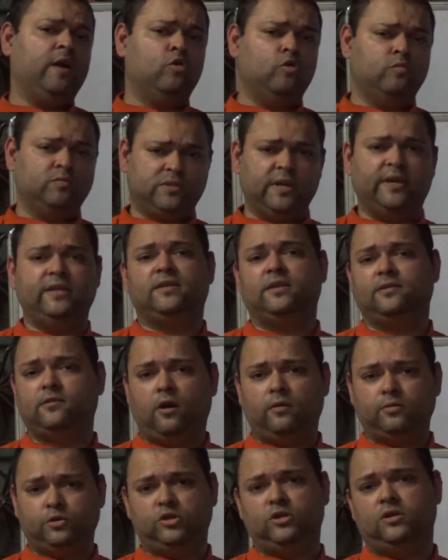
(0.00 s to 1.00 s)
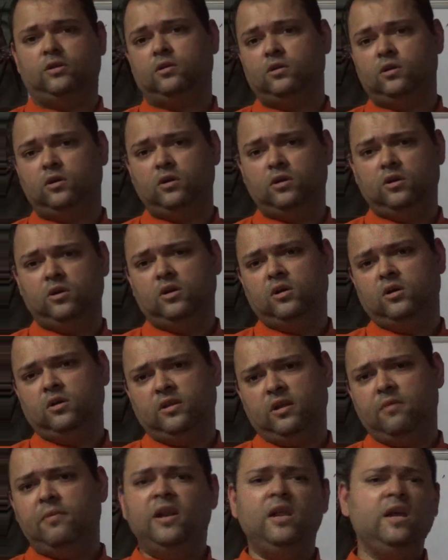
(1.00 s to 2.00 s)
home science as optional?
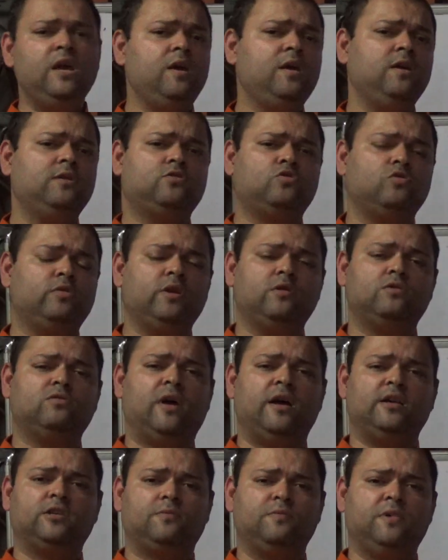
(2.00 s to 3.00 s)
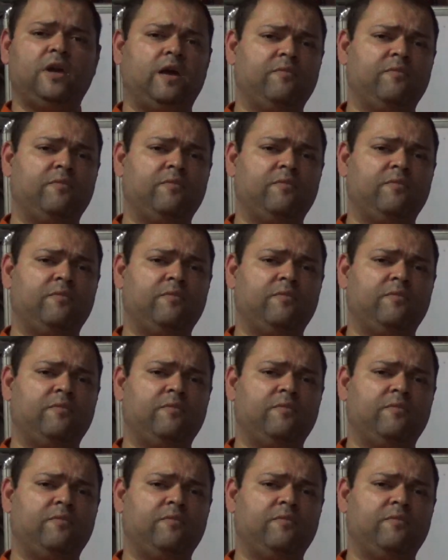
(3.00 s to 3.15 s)
Many students who ask me,